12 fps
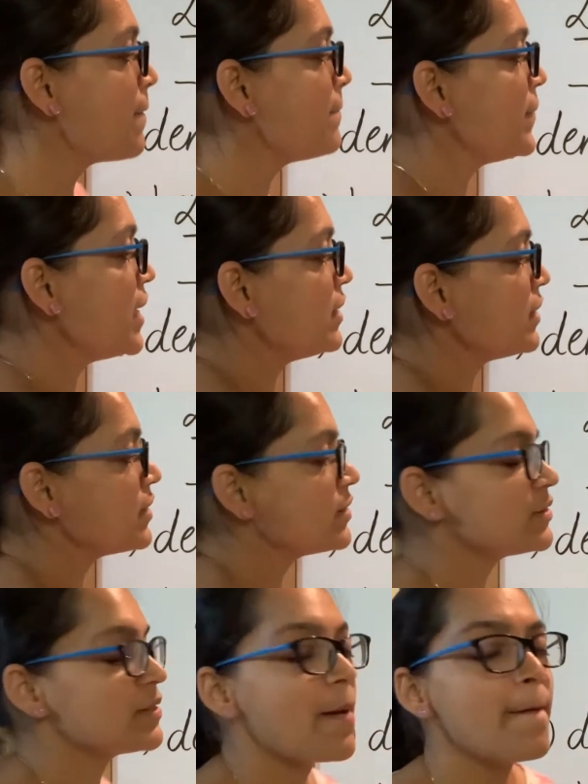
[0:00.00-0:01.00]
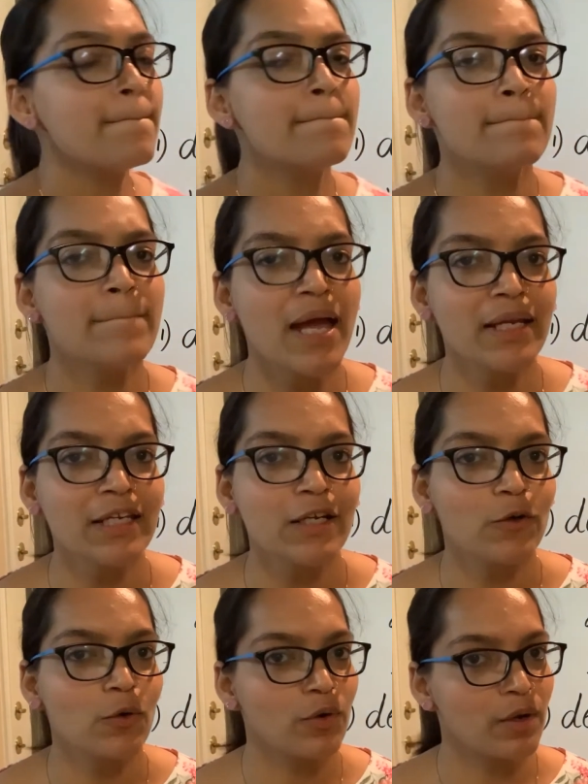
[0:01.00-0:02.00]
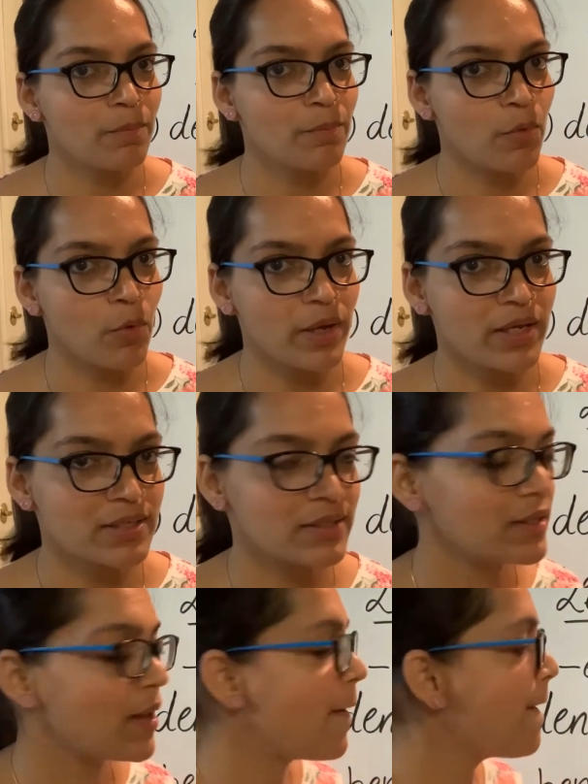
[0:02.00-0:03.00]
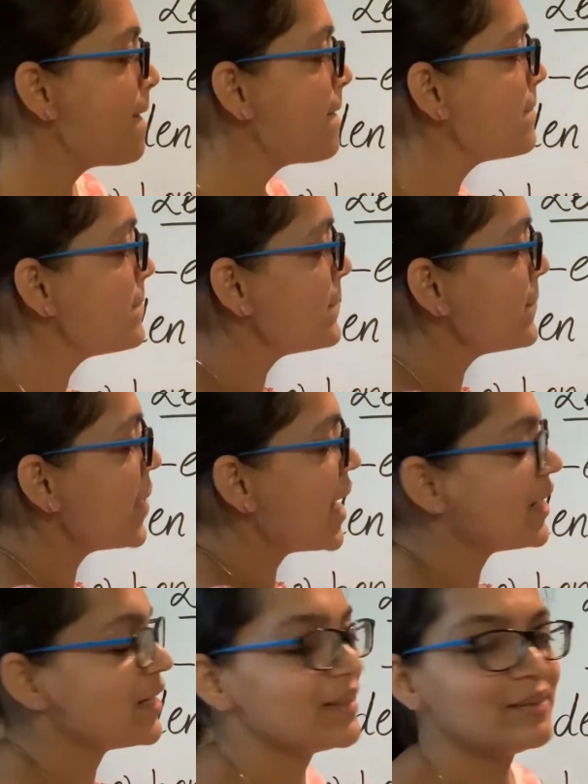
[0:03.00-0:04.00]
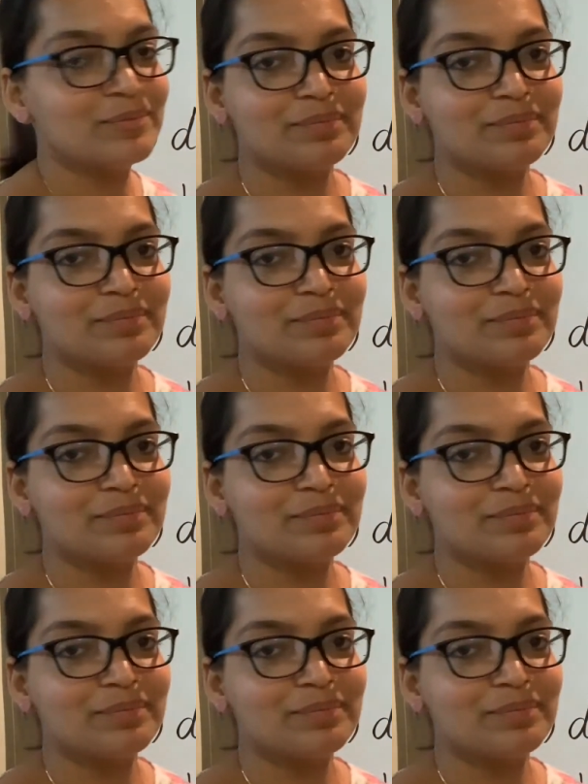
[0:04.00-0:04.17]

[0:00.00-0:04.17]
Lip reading: Men is many grown-up boys, men.